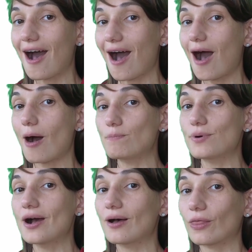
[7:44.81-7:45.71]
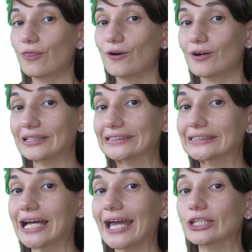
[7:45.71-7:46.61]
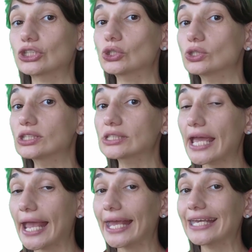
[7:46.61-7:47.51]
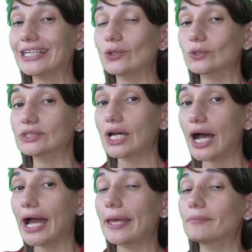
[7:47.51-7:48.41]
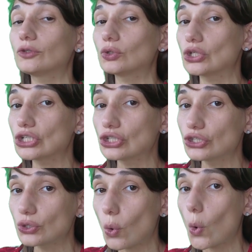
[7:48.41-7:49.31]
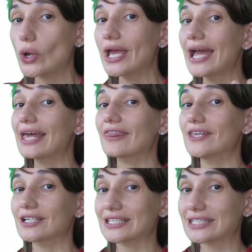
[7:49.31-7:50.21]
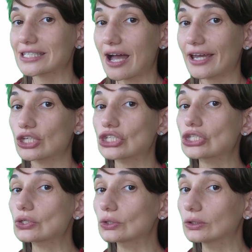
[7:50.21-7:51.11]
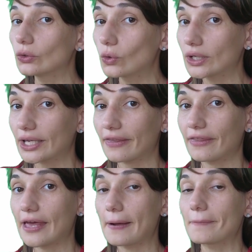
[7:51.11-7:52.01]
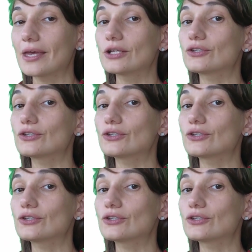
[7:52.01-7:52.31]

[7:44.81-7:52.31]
up the sites, to take your time to enjoy the sights, to look at them,